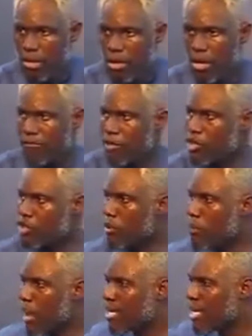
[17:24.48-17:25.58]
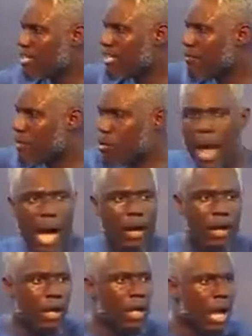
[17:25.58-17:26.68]
Our videos with Bentleys everywhere
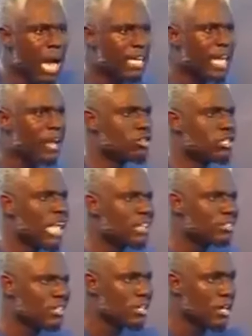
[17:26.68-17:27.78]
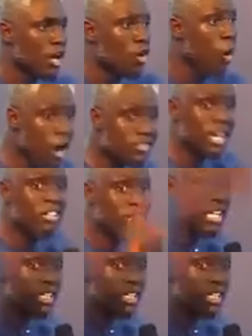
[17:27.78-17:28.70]
and girls dancing. What is the